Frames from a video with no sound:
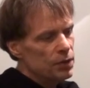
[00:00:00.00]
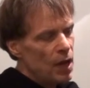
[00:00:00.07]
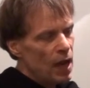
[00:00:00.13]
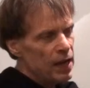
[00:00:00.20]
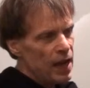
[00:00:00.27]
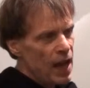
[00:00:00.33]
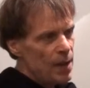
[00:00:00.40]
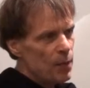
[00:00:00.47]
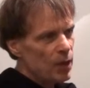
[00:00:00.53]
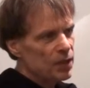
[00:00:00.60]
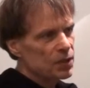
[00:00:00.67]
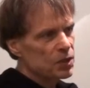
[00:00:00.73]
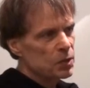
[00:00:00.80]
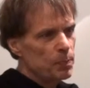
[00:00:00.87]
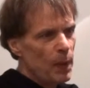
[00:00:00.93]
dynamic
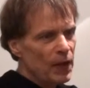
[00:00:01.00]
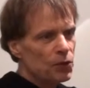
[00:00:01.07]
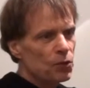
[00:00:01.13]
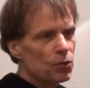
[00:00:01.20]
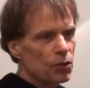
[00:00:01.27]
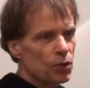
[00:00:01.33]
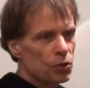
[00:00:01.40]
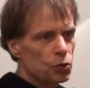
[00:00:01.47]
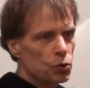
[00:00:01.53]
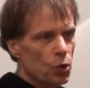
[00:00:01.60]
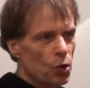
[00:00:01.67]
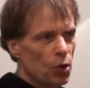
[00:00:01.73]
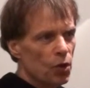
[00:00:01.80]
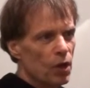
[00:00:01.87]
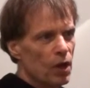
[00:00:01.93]
spectral
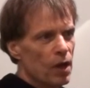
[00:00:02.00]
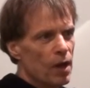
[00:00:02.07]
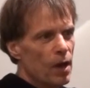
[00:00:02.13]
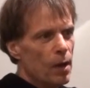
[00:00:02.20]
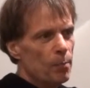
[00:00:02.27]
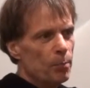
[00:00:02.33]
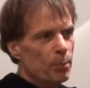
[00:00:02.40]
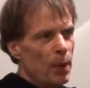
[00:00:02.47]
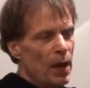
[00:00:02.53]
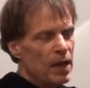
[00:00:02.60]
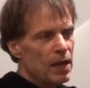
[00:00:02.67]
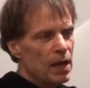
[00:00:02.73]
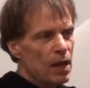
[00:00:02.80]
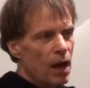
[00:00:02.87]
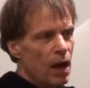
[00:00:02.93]
control,
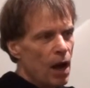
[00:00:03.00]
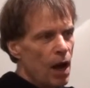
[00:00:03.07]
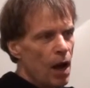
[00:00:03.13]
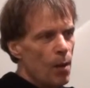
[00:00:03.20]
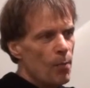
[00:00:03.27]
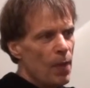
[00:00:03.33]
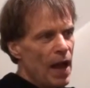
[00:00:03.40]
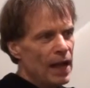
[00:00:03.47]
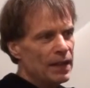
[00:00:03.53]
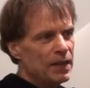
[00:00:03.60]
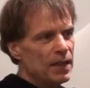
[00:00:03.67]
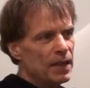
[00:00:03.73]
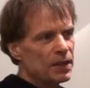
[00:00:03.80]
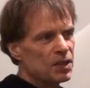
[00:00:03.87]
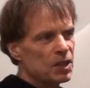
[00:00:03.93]
but at
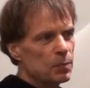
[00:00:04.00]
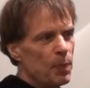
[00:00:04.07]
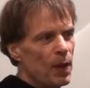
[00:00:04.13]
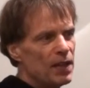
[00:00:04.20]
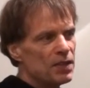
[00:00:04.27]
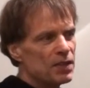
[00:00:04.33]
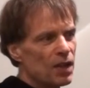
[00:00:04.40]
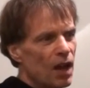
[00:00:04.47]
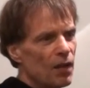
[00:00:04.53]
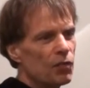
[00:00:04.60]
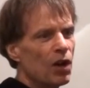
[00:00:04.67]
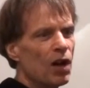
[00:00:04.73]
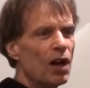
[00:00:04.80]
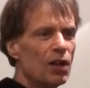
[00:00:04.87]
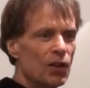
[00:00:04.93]
the expense
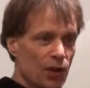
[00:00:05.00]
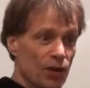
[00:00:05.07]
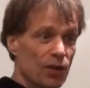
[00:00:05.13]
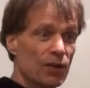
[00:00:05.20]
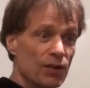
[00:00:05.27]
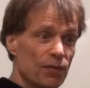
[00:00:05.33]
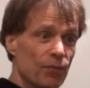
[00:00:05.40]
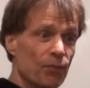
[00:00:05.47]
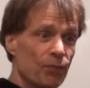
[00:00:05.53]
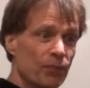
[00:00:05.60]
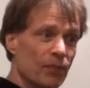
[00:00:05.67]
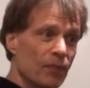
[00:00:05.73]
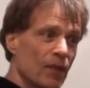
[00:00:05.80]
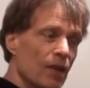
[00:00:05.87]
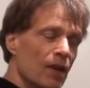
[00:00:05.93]
of color.
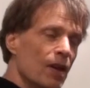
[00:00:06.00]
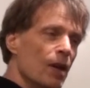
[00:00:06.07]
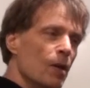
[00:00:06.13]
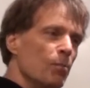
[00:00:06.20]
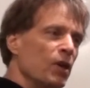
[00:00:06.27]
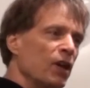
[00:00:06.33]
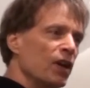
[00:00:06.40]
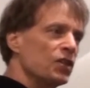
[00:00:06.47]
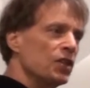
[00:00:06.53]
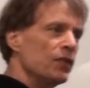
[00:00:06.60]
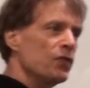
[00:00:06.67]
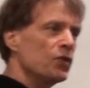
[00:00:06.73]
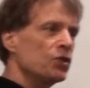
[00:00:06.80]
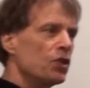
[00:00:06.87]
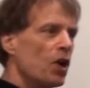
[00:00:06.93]
Because
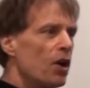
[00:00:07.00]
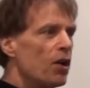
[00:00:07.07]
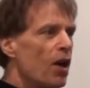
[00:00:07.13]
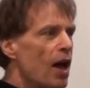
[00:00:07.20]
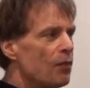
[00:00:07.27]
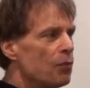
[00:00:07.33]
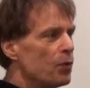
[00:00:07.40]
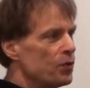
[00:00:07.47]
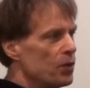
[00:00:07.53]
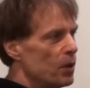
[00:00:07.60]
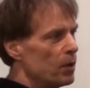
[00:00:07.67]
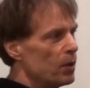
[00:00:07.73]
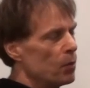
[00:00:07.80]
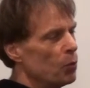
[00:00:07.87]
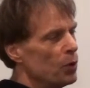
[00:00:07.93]
if you start off with
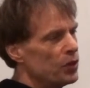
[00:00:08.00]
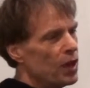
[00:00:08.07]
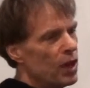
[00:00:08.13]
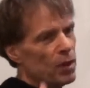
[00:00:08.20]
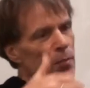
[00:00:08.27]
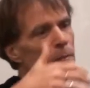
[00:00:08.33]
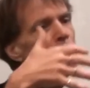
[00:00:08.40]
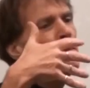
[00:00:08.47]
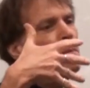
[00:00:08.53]
a